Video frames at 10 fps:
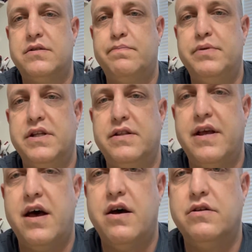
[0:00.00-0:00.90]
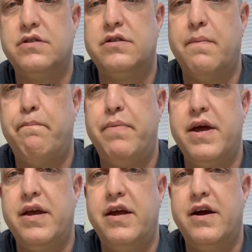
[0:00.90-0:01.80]
Put it down just a
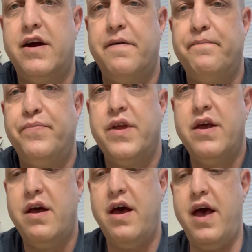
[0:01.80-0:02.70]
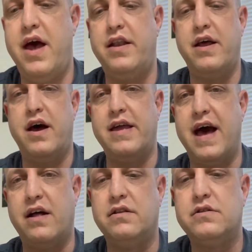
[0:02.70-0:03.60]
bit here, and
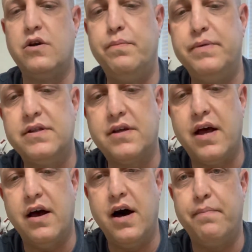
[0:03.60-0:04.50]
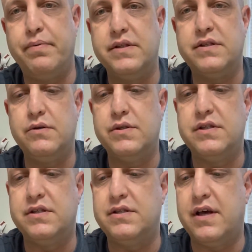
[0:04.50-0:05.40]
yeah, let's open this guy up and see what's
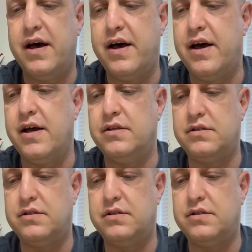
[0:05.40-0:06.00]
inside.